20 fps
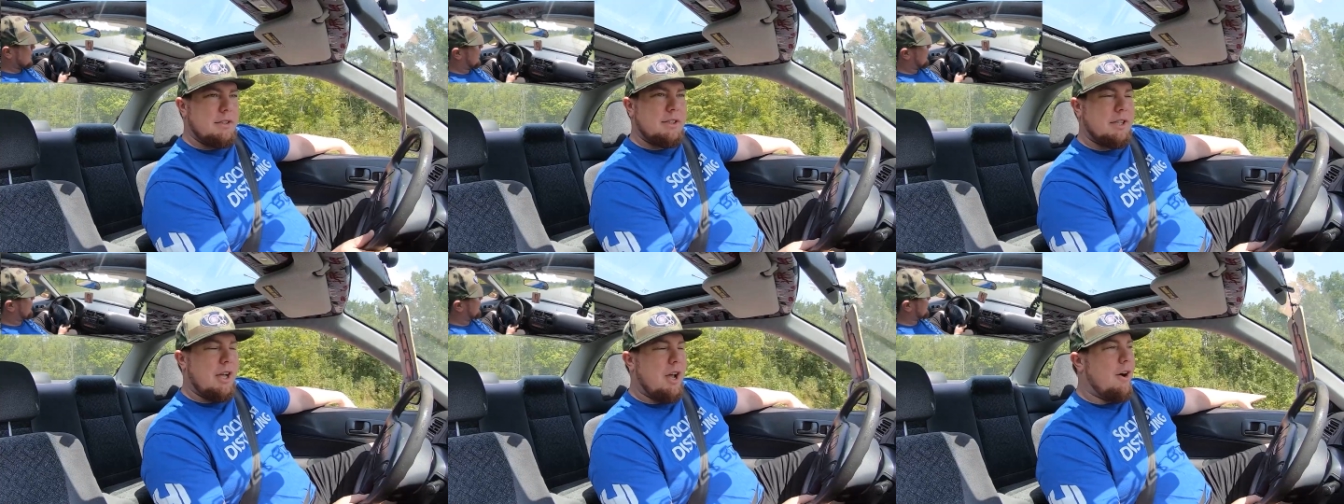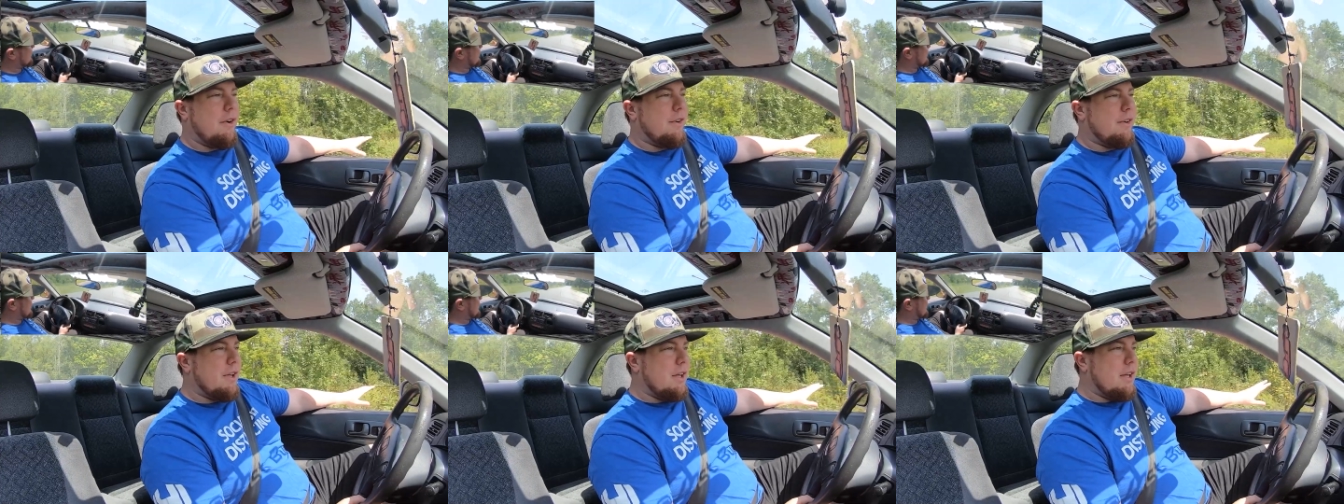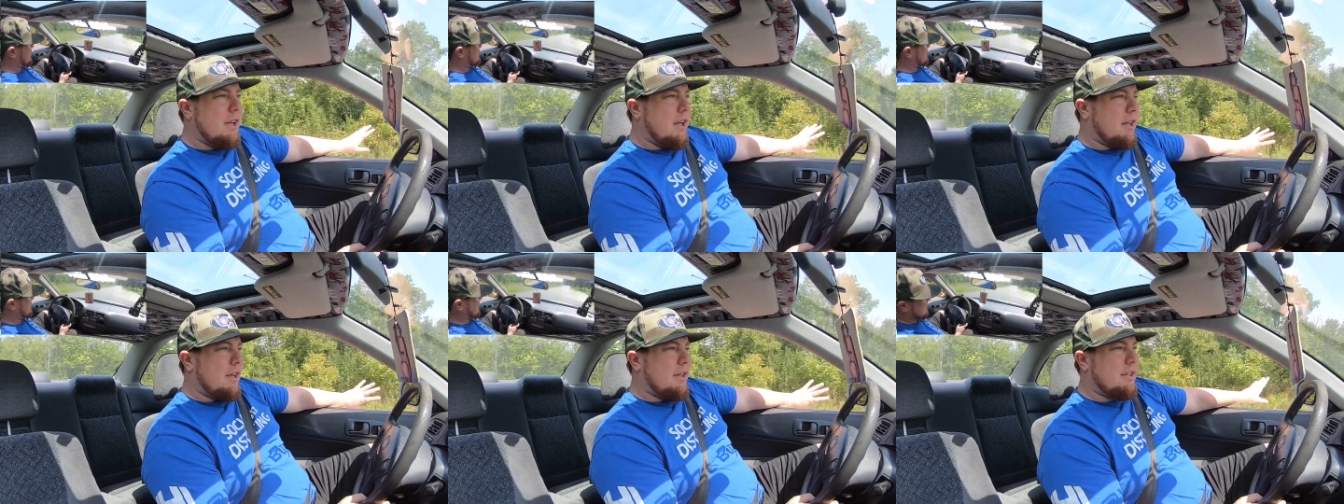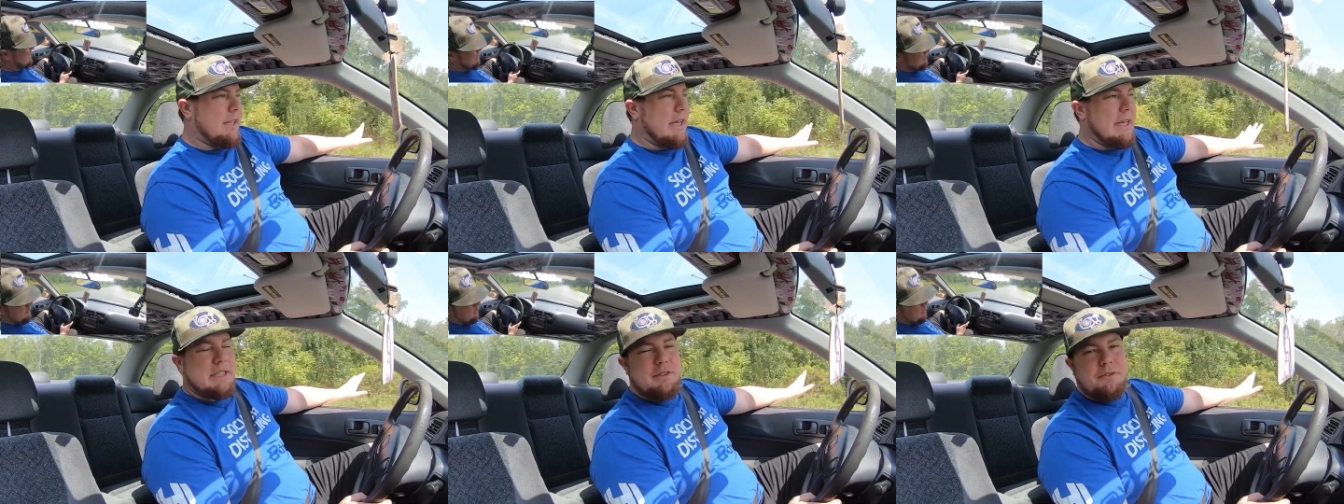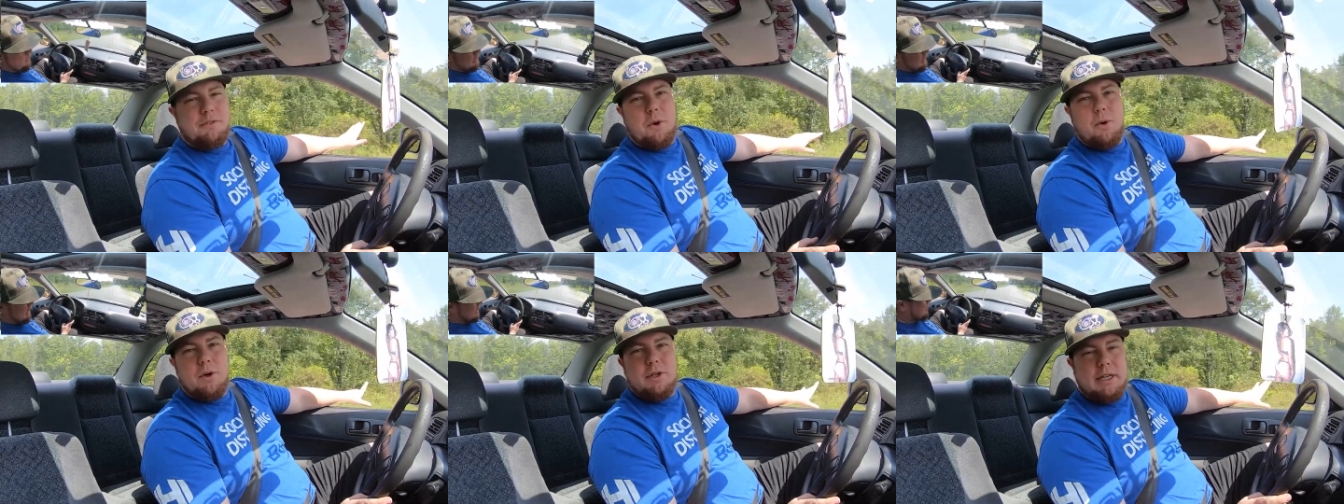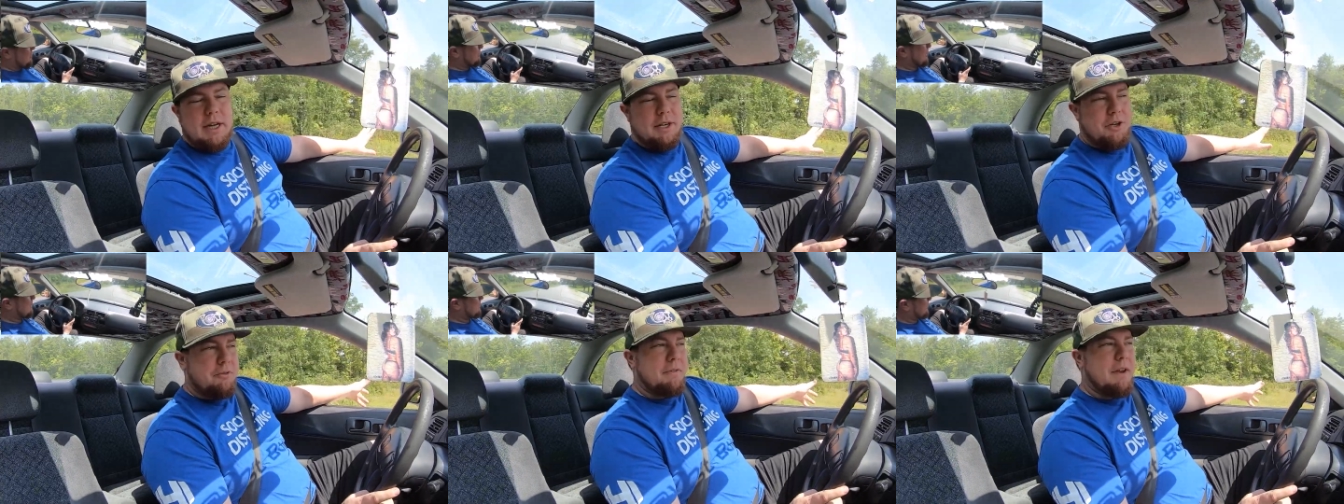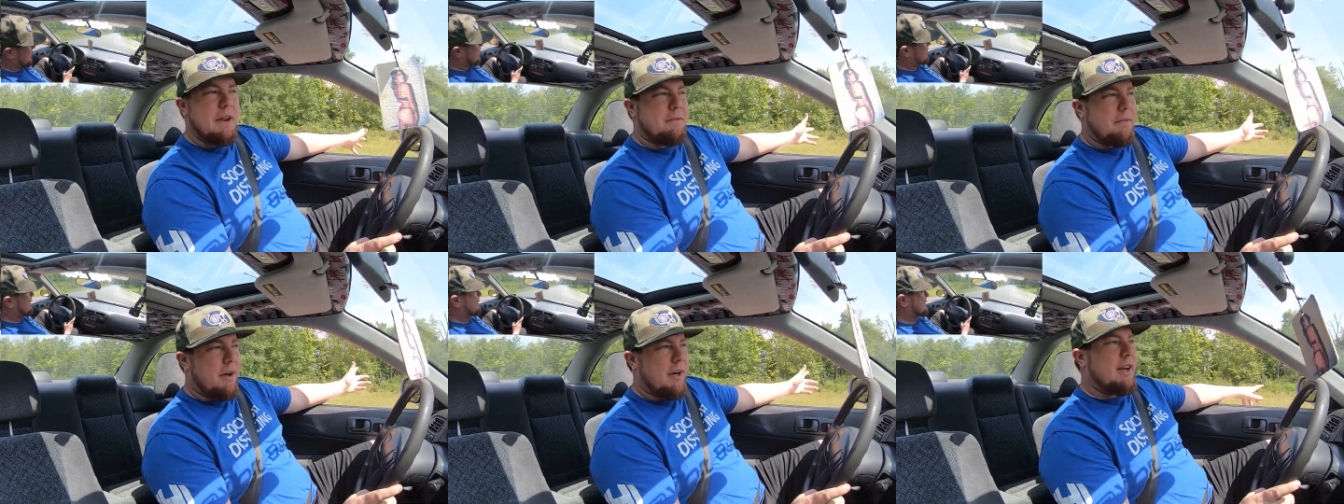So yes, of course, I do
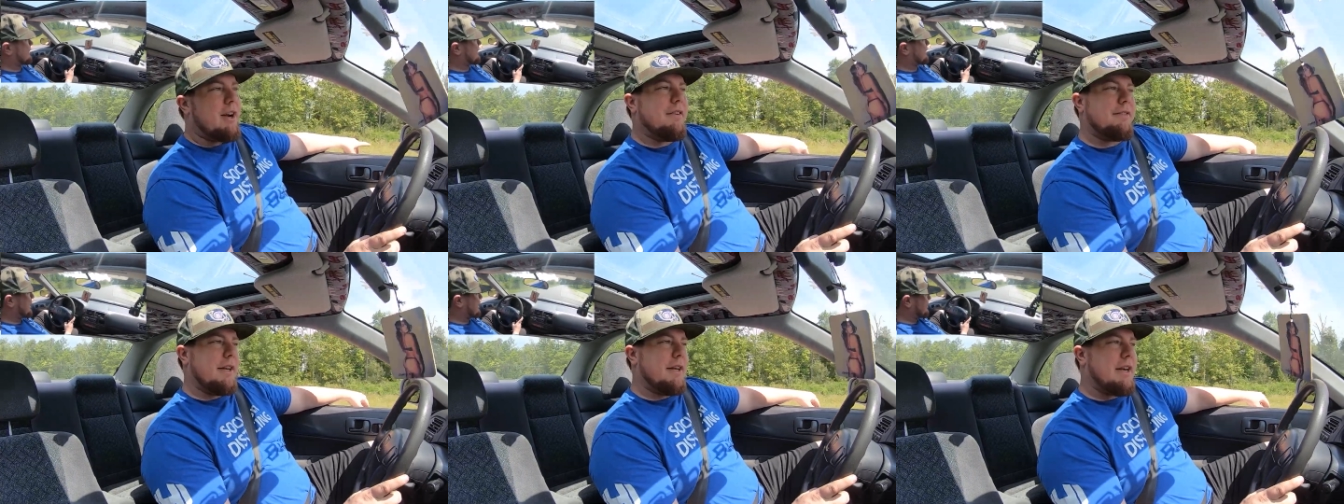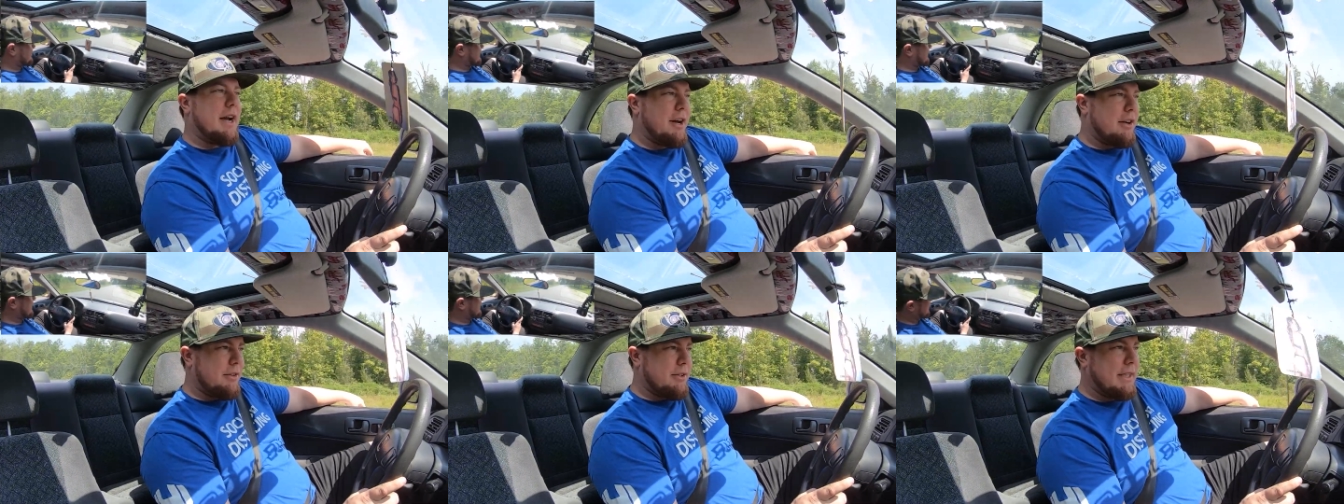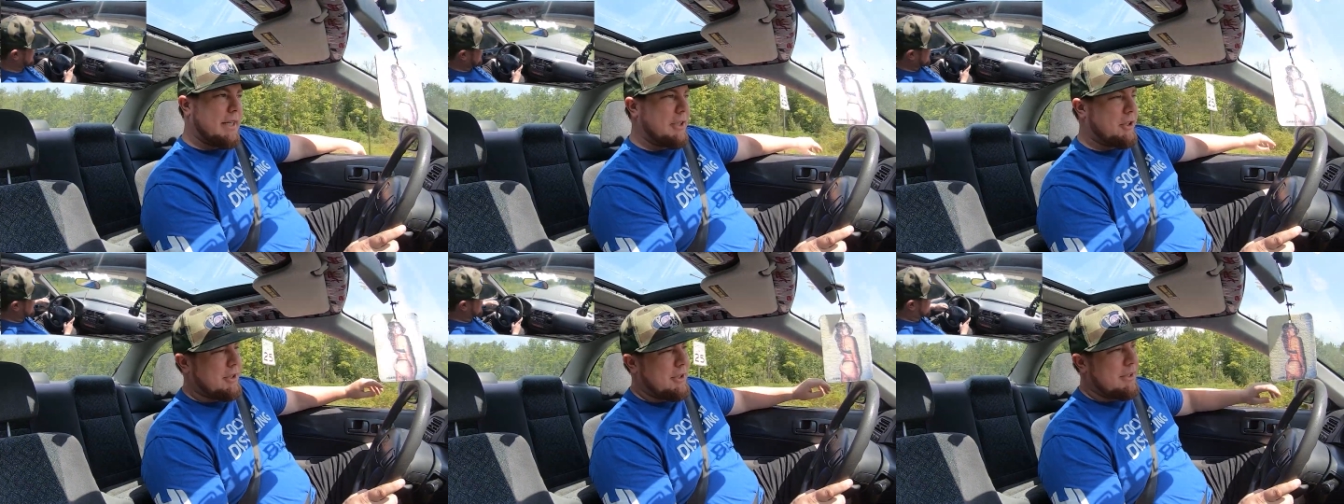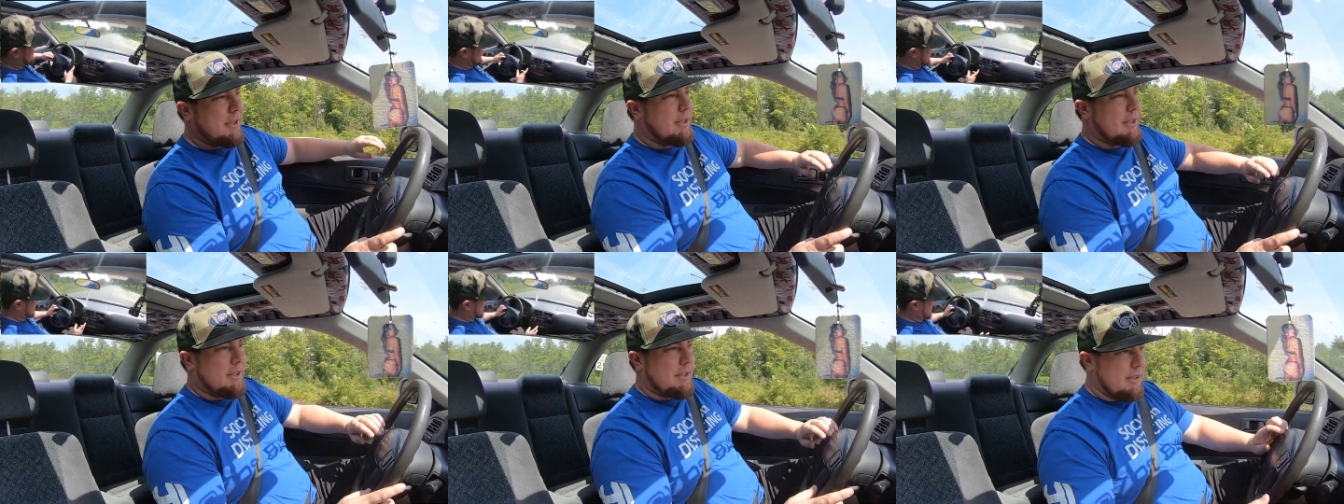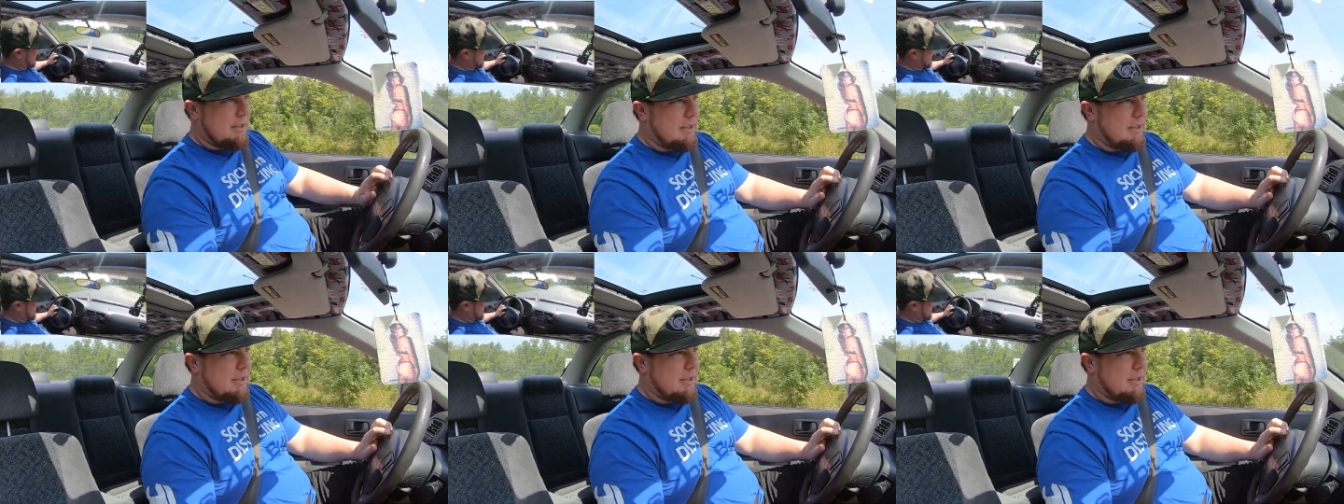make money off the dyno sessions.